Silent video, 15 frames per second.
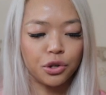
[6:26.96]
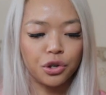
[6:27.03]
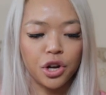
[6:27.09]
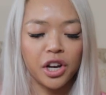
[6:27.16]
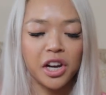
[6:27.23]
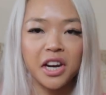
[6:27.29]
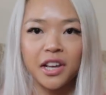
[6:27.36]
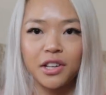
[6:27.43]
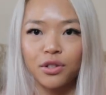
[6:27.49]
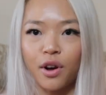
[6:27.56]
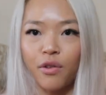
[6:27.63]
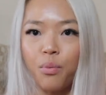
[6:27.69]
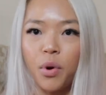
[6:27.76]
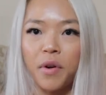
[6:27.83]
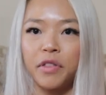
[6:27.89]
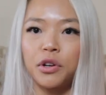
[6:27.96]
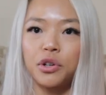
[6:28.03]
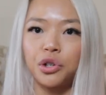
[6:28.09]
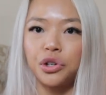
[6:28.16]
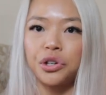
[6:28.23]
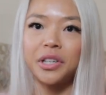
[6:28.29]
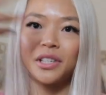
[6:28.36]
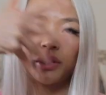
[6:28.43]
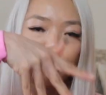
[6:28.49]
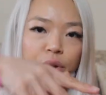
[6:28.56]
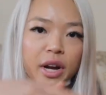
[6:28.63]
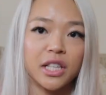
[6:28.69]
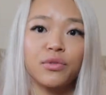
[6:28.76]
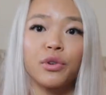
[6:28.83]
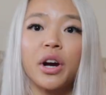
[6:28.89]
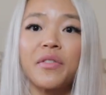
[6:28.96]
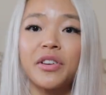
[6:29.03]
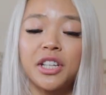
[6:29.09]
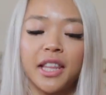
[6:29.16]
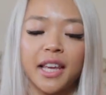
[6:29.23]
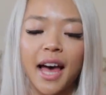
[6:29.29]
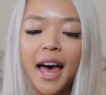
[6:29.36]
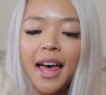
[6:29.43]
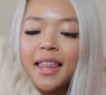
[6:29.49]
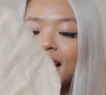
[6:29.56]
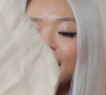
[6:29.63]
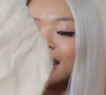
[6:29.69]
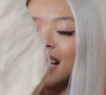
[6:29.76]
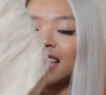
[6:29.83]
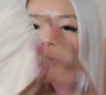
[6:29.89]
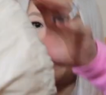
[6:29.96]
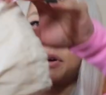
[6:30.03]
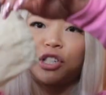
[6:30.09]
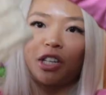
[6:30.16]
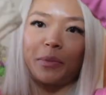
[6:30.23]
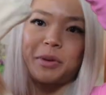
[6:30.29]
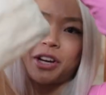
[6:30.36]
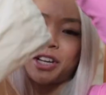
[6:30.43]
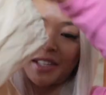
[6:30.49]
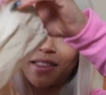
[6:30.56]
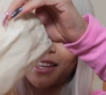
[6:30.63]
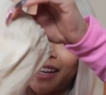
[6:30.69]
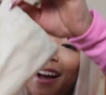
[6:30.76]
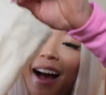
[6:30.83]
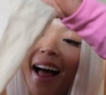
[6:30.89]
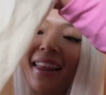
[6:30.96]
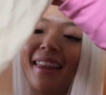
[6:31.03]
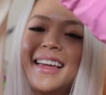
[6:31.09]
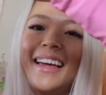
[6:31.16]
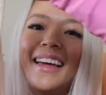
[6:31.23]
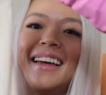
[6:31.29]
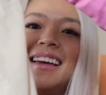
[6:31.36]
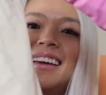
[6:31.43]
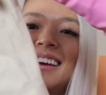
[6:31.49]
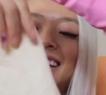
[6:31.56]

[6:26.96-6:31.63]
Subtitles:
dirtiness of one of the shoe doesn't transfer over to the others, especially because of the color.